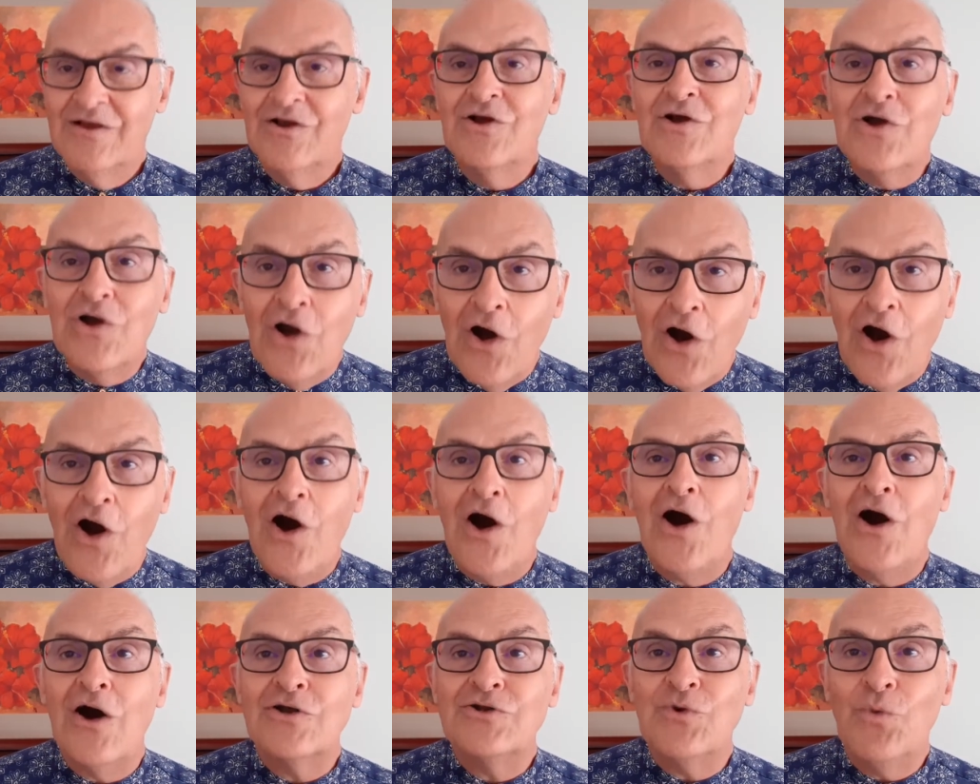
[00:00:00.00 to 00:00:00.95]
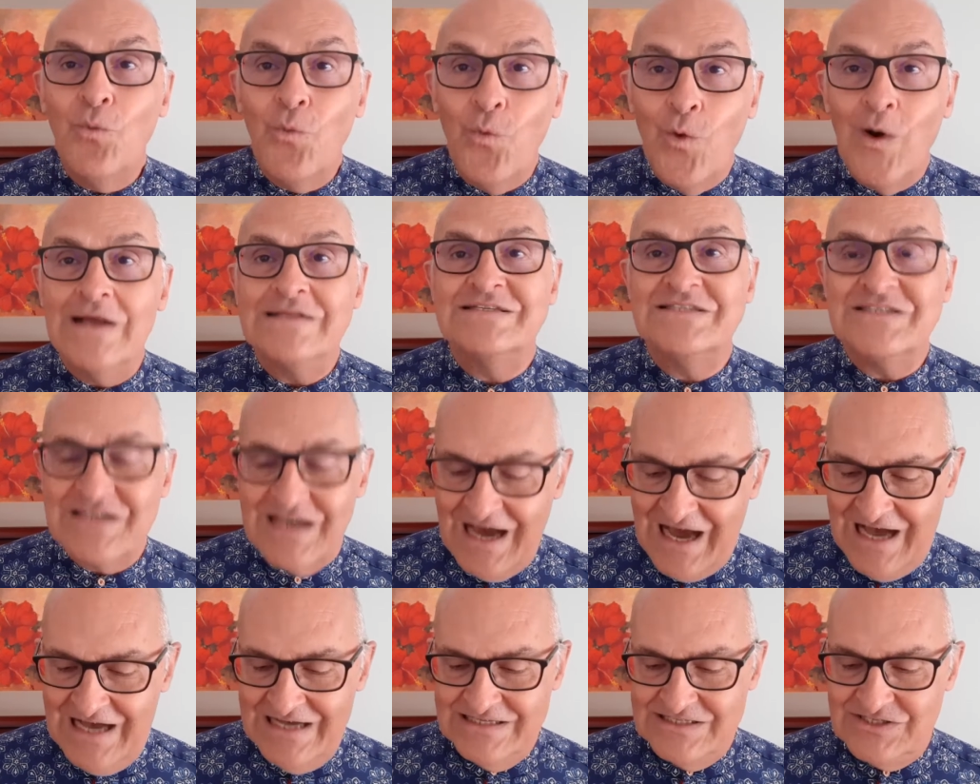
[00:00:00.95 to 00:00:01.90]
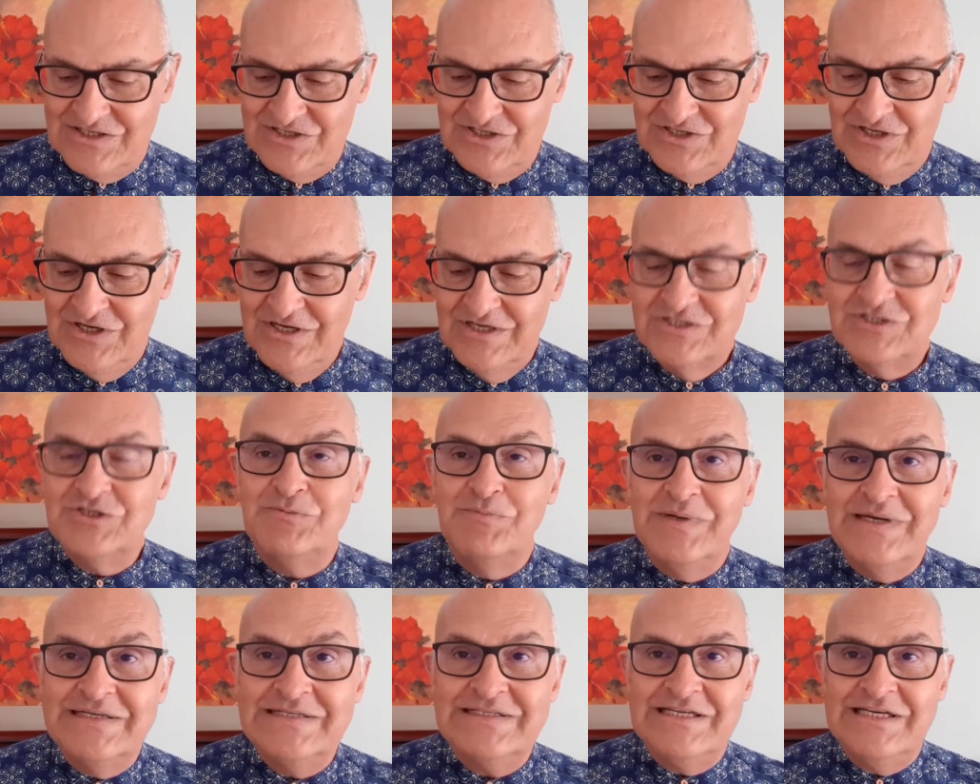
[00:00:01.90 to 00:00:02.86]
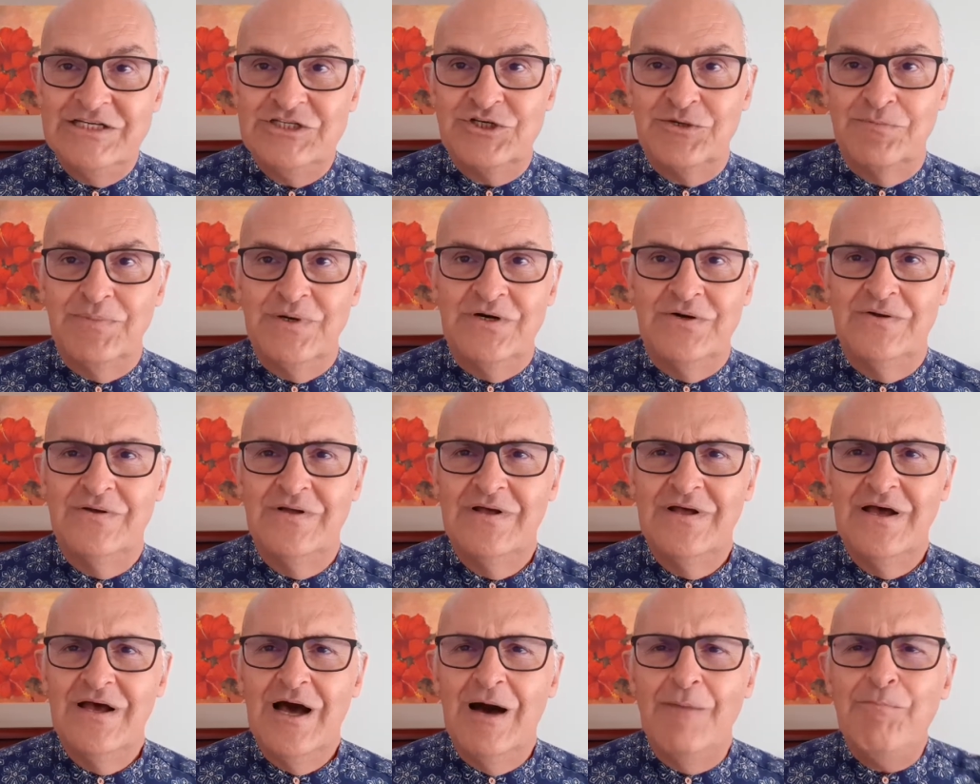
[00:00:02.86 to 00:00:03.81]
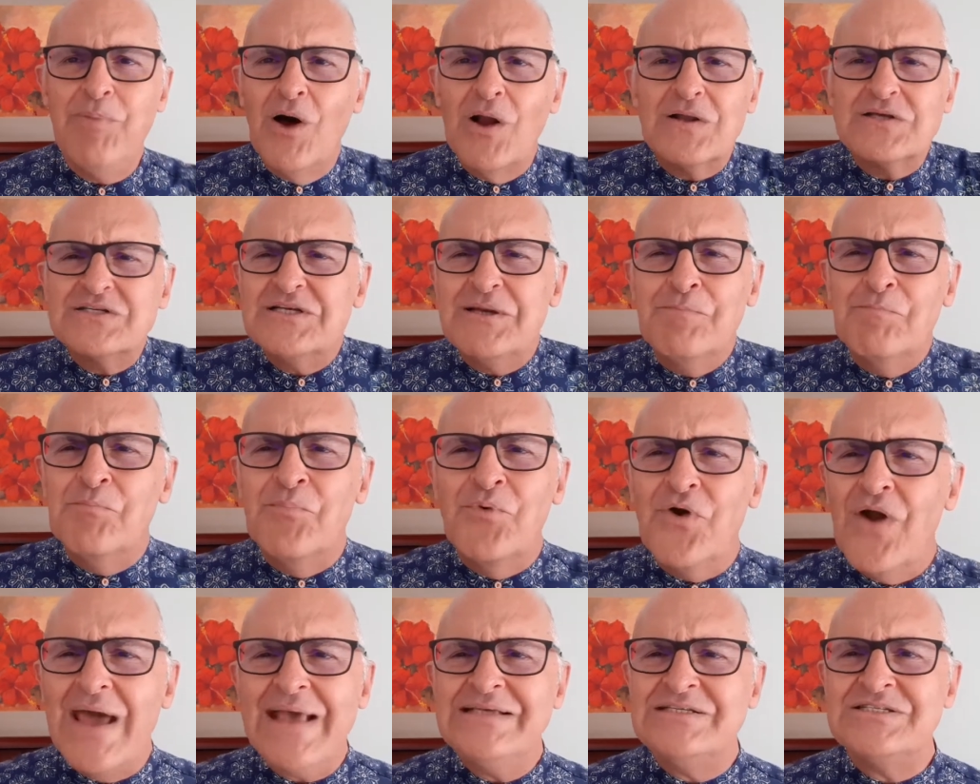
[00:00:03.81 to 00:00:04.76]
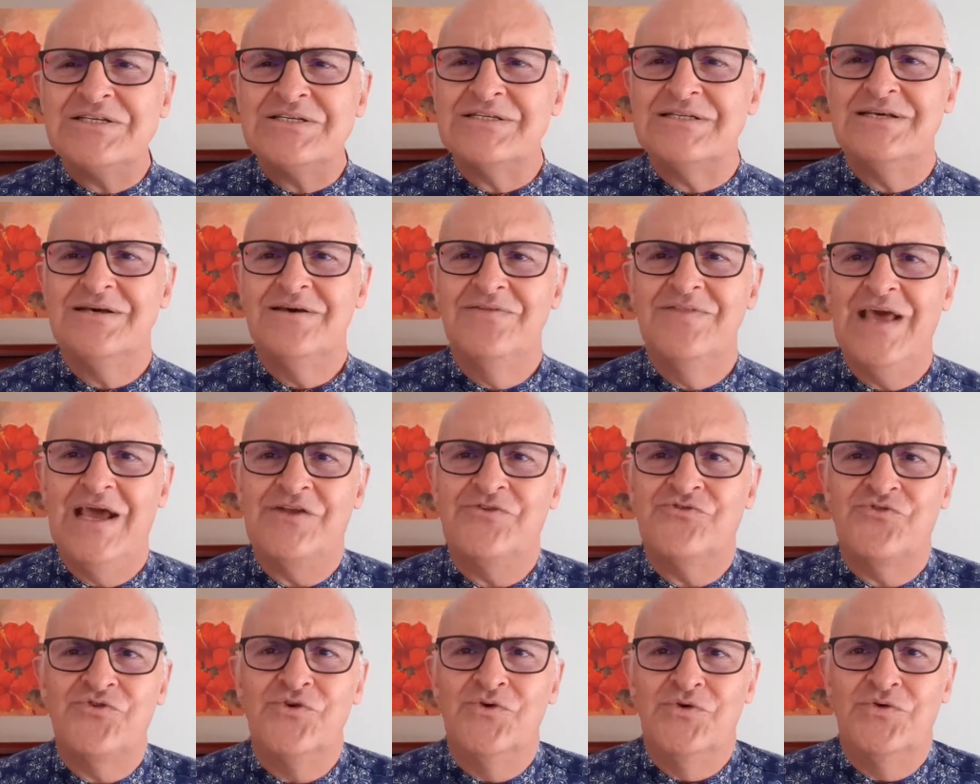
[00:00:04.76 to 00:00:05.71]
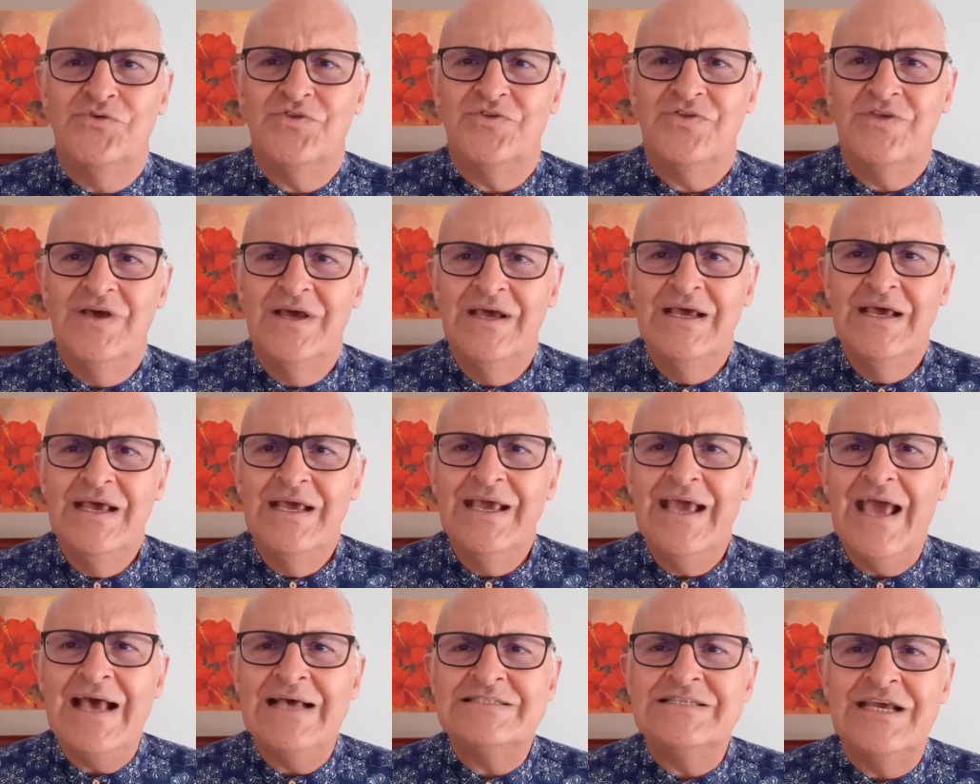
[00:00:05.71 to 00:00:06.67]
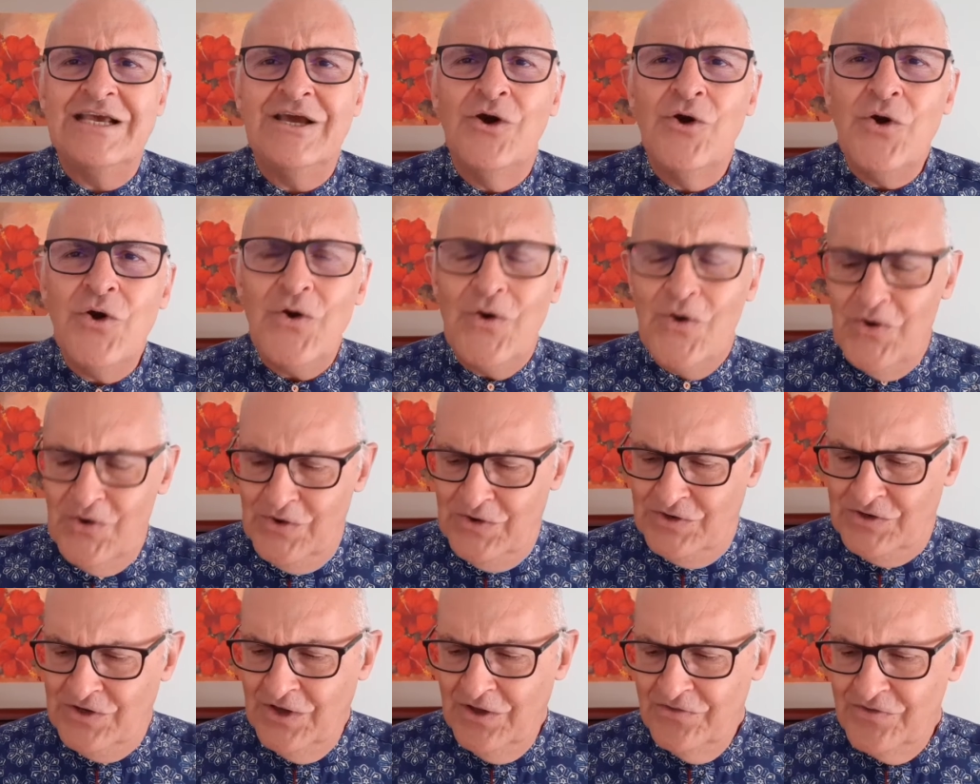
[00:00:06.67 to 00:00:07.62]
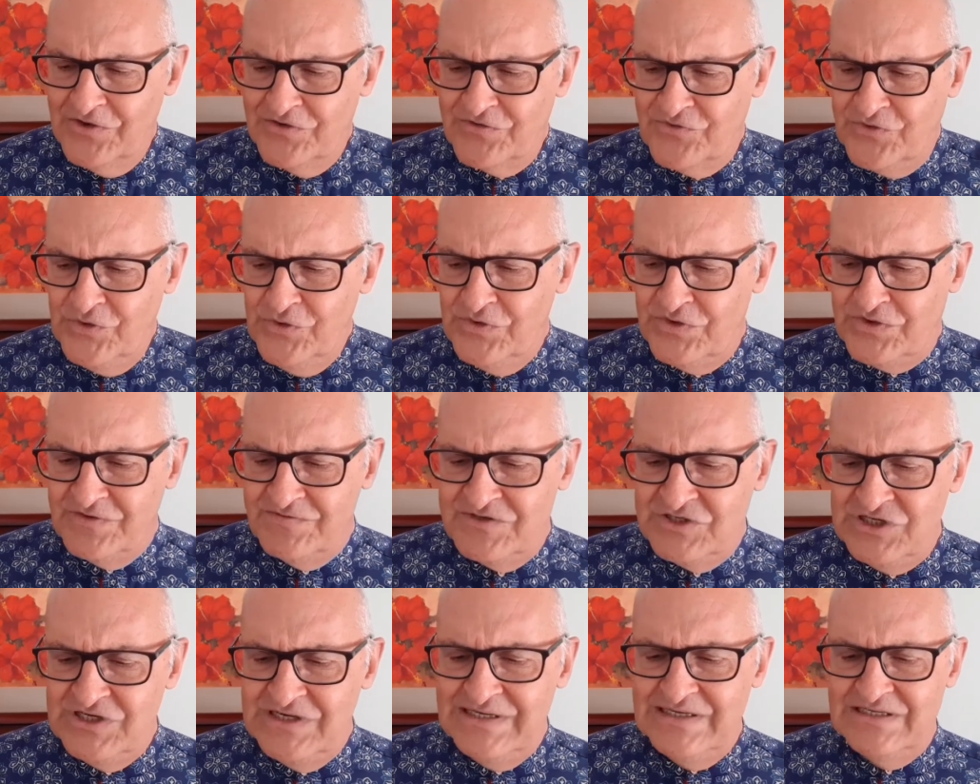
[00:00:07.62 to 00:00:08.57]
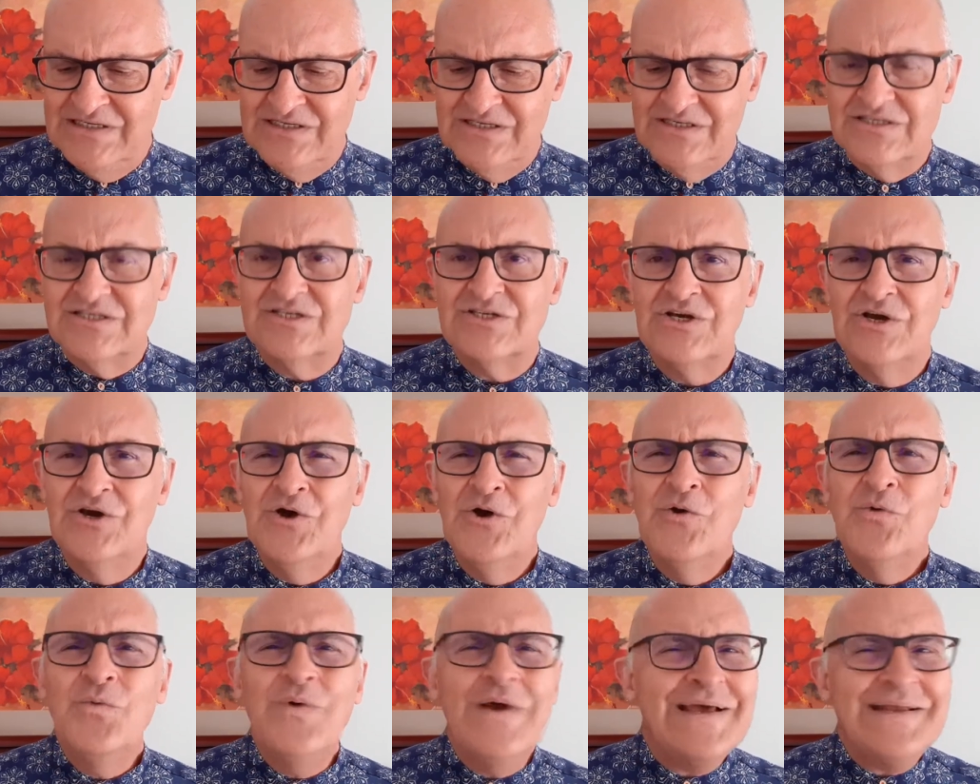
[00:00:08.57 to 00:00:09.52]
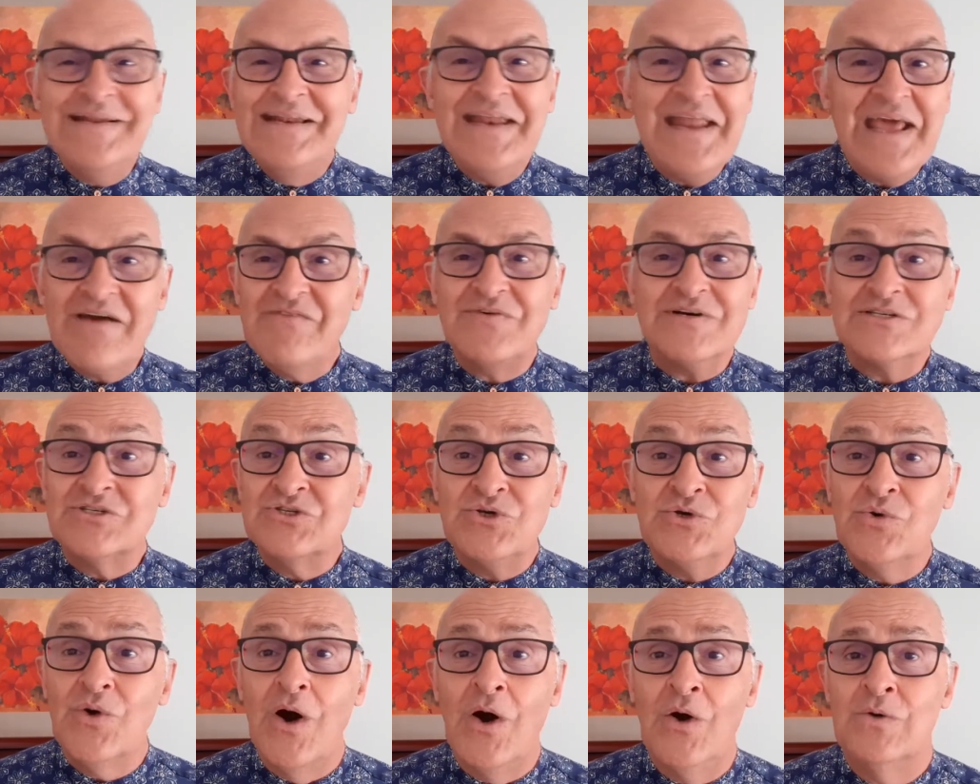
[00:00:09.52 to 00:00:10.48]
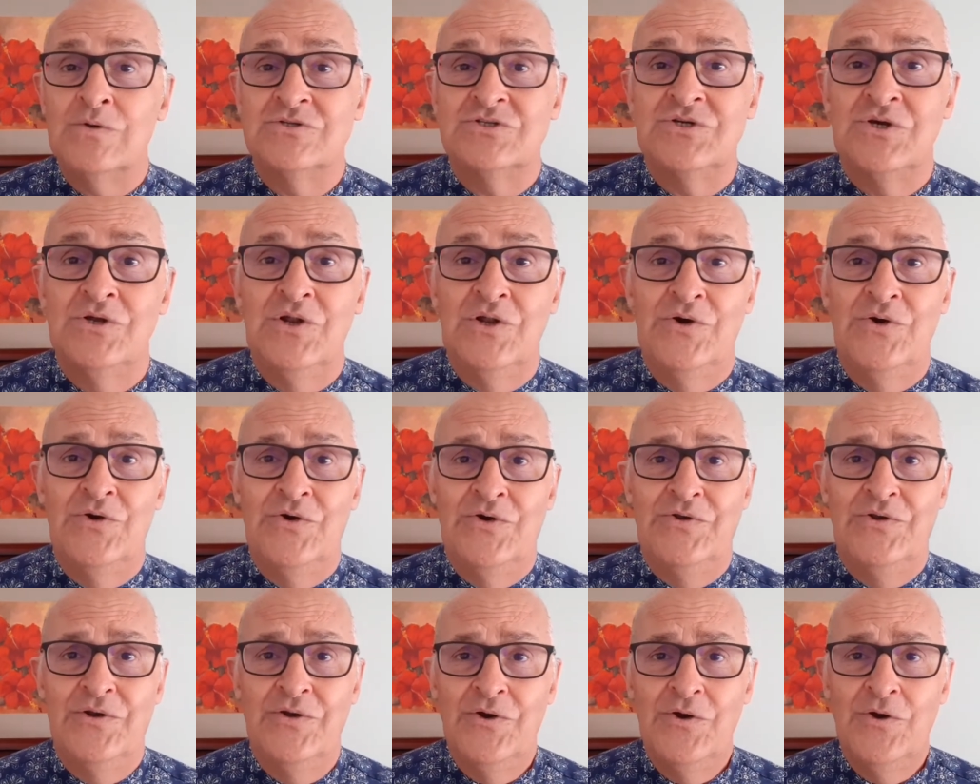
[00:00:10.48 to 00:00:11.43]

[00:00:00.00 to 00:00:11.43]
God wants us to be teachable. Apollos embraced that truth as he heard the truth of Jesus. We're never too old to learn.